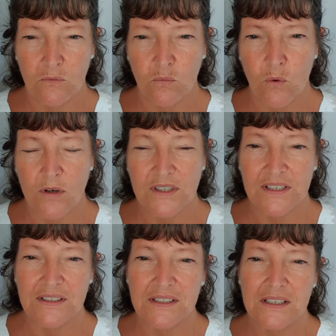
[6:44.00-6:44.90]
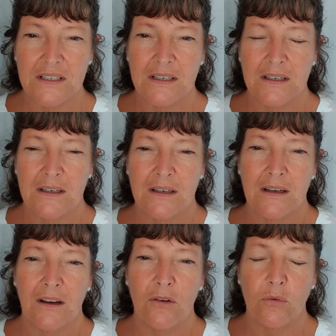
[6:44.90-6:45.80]
waters.
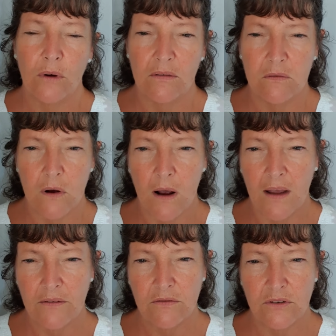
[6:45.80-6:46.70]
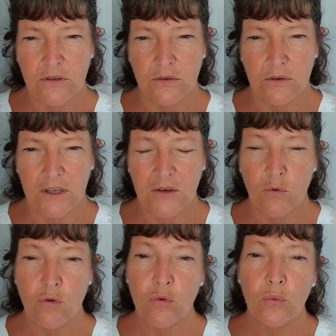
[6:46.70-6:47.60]
He'll revive you. He
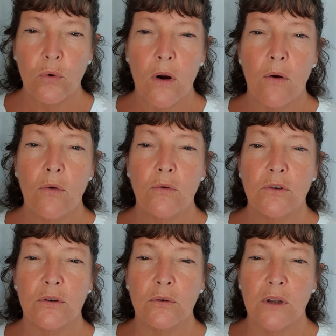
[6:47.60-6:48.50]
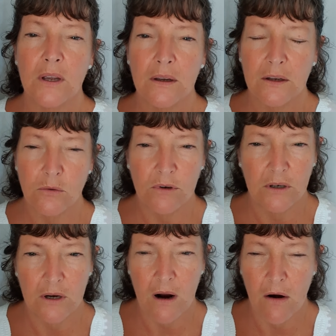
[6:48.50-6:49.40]
will grow you. He'll
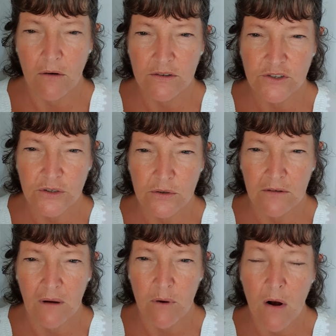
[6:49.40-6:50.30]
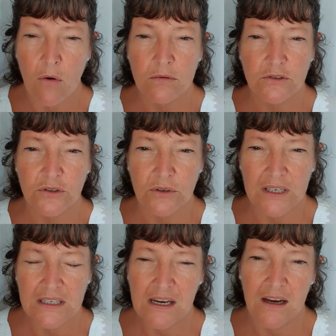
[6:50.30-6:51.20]
encourage you. He'll uphold you
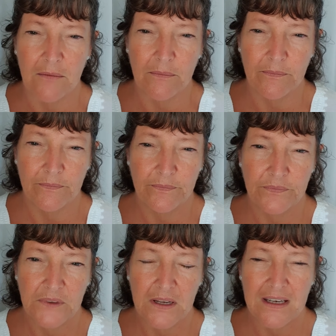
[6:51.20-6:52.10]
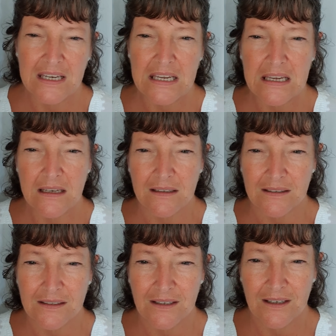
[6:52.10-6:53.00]
in him. He
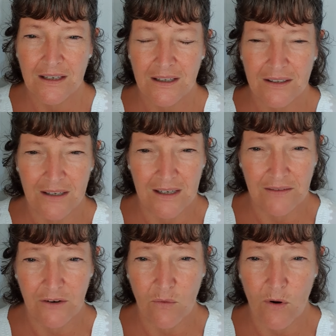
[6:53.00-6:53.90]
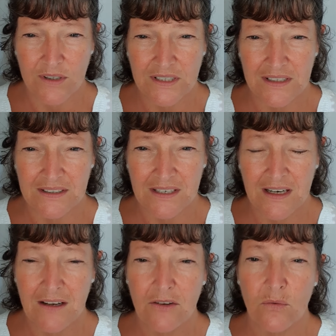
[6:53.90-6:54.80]
is the living waters,
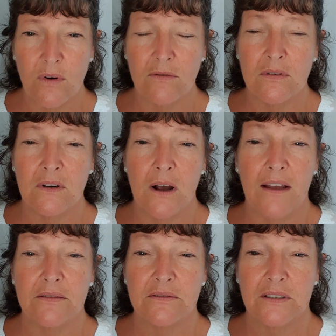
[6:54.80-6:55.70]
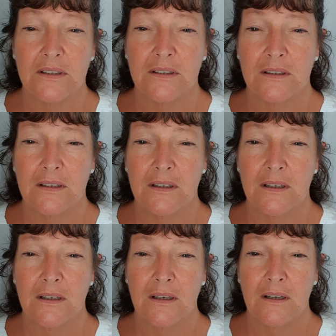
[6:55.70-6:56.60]
the river of life.
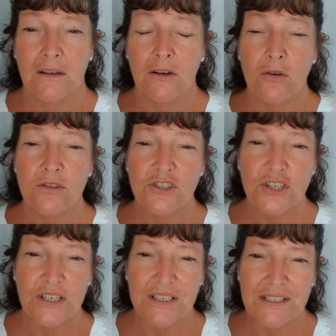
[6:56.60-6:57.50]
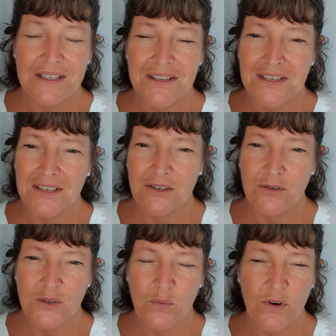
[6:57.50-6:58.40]
Lord Jesus, this is
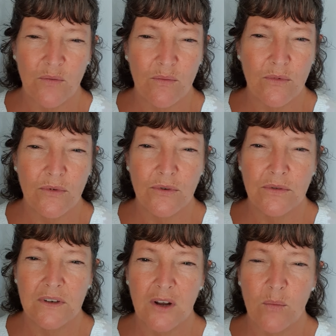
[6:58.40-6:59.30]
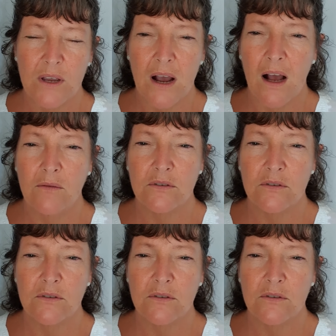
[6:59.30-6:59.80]
your spirit moving on behalf